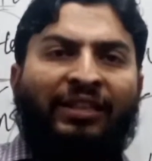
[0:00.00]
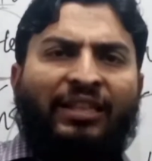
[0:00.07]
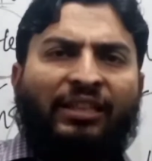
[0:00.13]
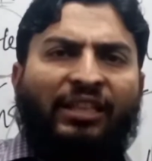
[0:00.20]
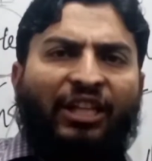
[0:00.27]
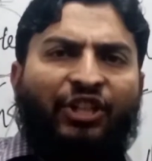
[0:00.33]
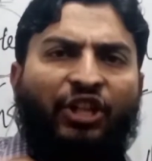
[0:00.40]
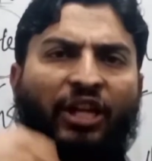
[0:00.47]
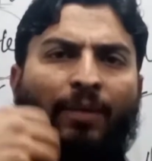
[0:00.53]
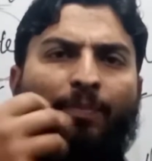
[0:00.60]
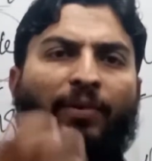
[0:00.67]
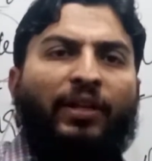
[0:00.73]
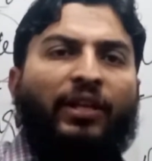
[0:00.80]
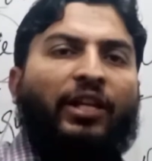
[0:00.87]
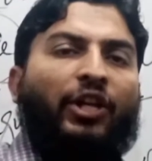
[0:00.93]
such
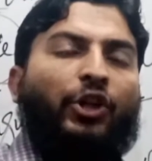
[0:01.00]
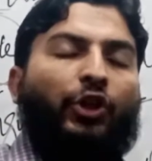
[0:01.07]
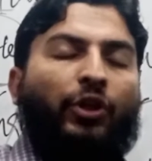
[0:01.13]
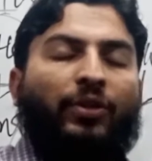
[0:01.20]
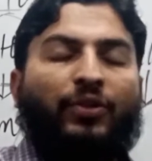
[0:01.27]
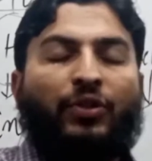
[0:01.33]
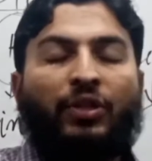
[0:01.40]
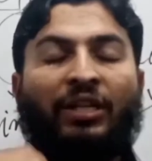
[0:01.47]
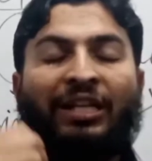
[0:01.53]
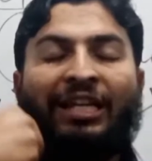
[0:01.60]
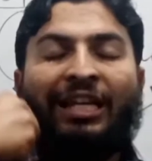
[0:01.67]
applications